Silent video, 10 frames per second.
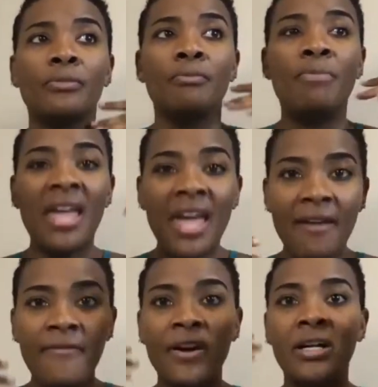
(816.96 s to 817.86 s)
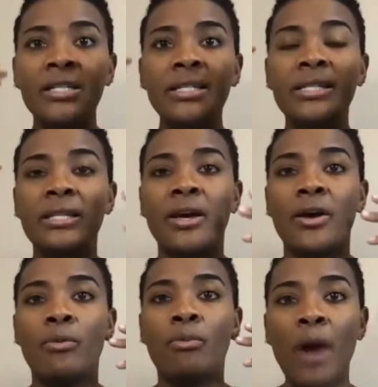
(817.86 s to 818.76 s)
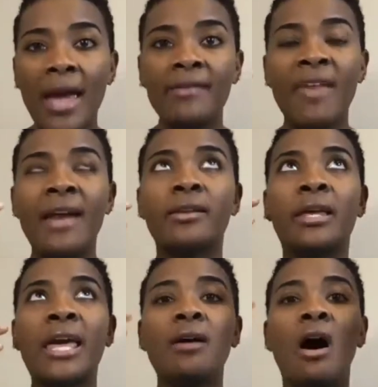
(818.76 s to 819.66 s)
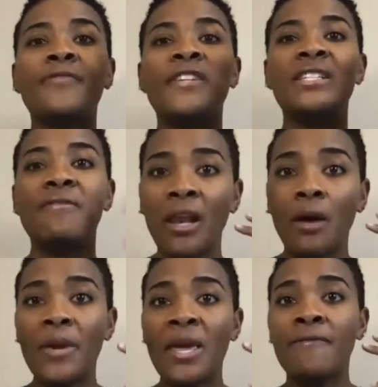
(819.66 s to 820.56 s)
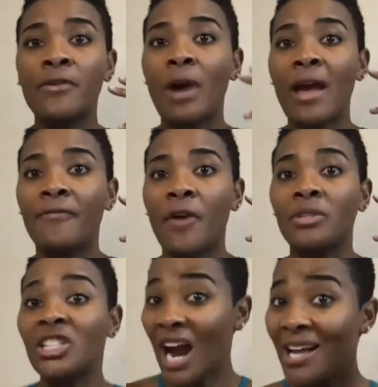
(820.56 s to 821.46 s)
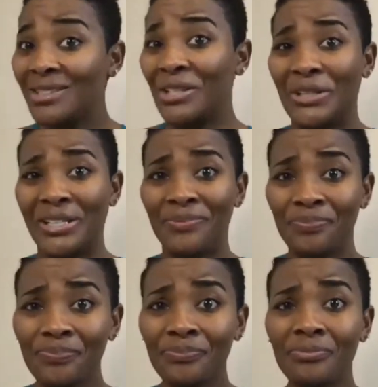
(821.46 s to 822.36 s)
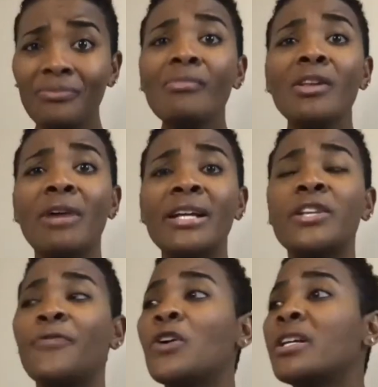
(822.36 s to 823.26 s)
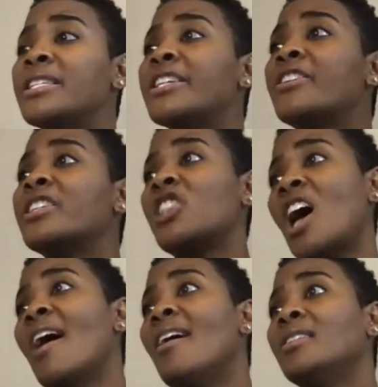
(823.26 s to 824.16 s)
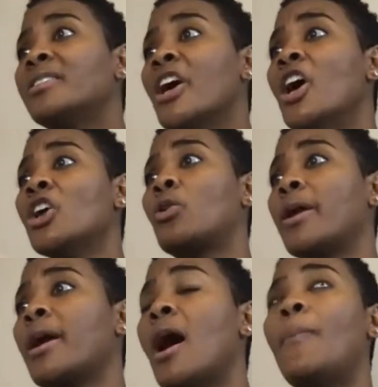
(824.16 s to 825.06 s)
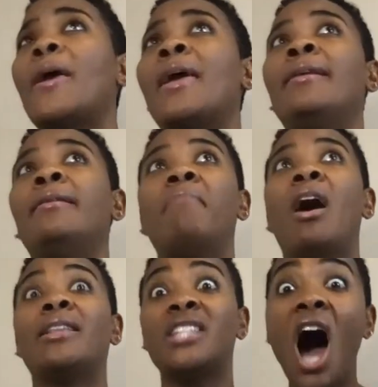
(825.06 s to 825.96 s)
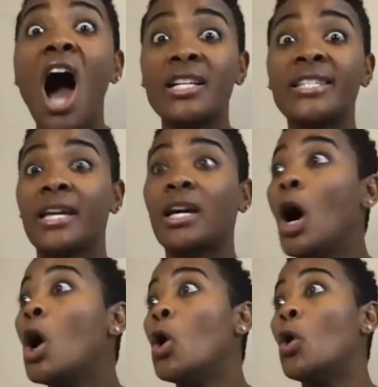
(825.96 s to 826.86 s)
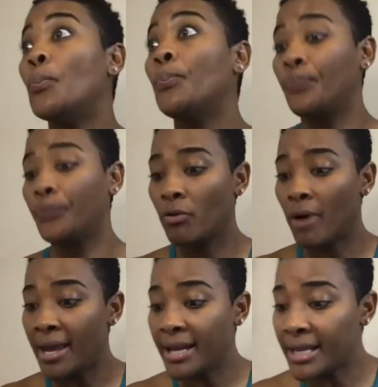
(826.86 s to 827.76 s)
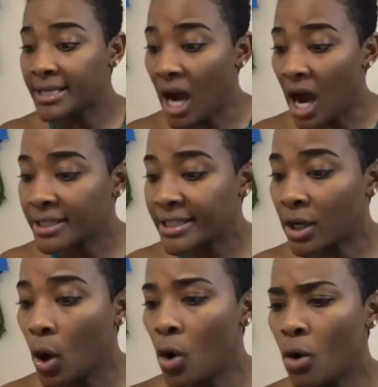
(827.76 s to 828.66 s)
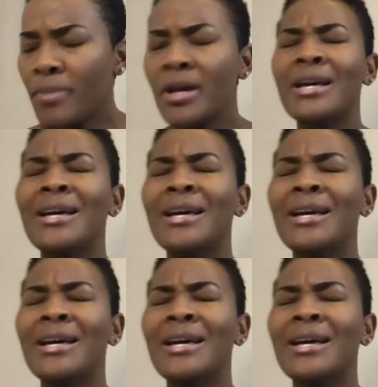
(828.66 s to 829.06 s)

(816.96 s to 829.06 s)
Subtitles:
behaviors, right, that can often develop even right from childhood, right? So if you consider a child growing up in a toxic home, right, in a toxic home,